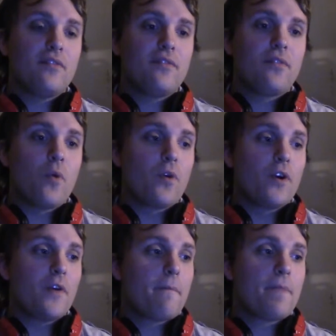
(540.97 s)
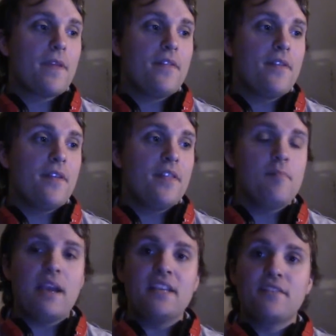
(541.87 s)
for the
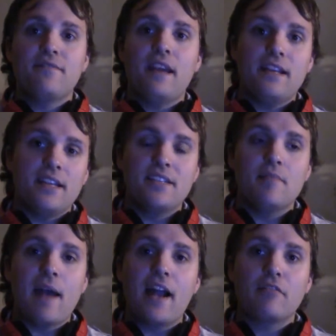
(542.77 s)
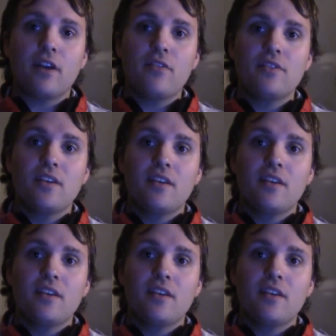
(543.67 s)
bass to fade into the background,